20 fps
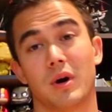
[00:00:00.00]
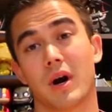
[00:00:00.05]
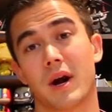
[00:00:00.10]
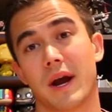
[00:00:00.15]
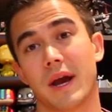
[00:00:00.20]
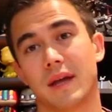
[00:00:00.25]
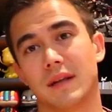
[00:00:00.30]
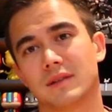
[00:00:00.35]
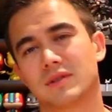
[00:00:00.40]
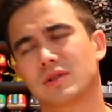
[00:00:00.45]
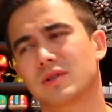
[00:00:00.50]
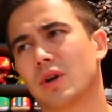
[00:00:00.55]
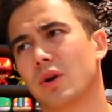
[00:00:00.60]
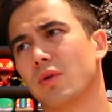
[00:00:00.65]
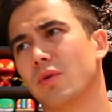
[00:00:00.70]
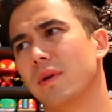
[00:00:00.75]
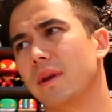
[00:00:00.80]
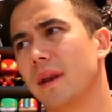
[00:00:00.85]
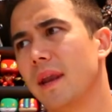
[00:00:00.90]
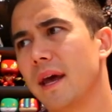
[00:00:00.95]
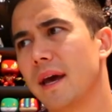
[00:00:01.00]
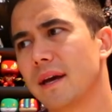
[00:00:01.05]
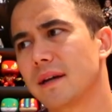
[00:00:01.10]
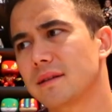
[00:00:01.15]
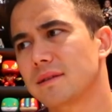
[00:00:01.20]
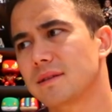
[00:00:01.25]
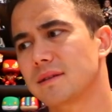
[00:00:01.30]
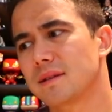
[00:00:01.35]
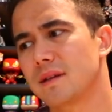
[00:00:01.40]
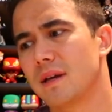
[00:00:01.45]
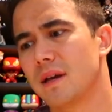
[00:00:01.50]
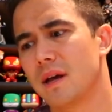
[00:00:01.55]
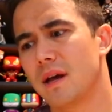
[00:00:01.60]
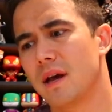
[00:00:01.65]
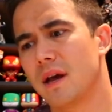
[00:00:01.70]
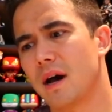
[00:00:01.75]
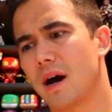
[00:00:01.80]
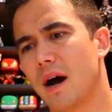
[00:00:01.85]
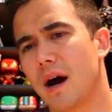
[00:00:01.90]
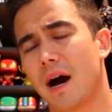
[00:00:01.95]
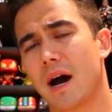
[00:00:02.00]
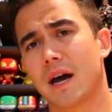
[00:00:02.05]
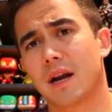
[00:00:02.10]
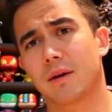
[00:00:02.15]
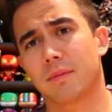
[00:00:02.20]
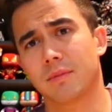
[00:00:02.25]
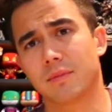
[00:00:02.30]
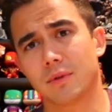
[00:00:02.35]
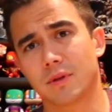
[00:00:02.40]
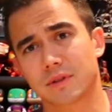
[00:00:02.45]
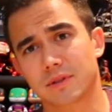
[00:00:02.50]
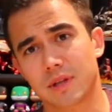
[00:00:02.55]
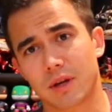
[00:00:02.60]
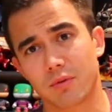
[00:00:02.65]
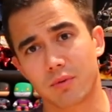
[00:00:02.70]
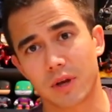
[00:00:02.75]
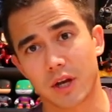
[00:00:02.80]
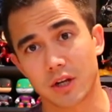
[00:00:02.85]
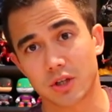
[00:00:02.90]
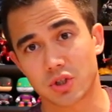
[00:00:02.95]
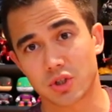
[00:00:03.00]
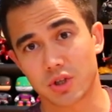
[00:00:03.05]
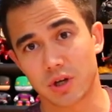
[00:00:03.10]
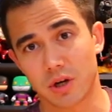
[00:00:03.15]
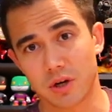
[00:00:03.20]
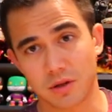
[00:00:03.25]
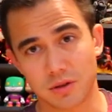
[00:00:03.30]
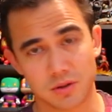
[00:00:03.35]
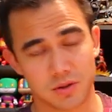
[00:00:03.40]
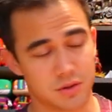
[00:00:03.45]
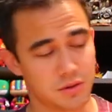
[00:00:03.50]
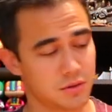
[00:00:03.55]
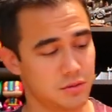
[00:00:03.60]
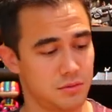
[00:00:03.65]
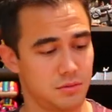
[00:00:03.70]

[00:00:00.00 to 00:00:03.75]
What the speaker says: All right, so next item, looks like we got a shirt.